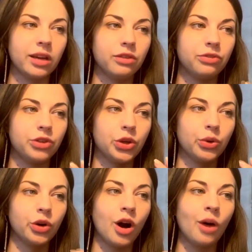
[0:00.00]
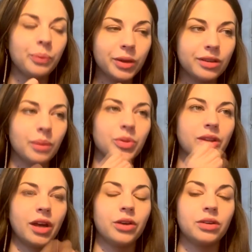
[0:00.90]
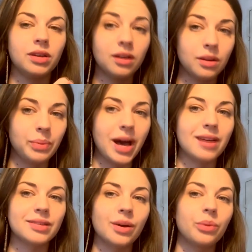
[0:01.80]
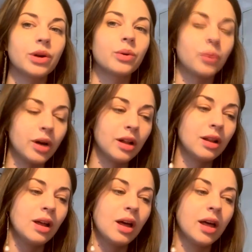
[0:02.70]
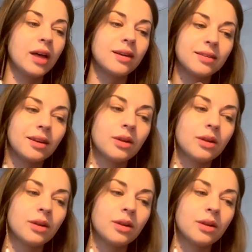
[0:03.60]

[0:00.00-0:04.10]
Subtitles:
if you copy something that you did in the past that worked well, it's gonna